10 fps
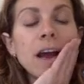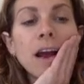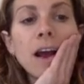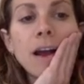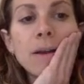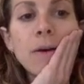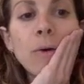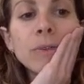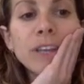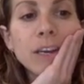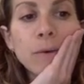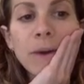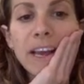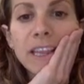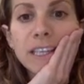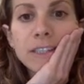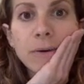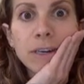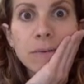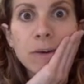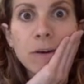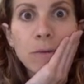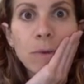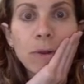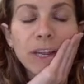I only in a way that's going to be noble.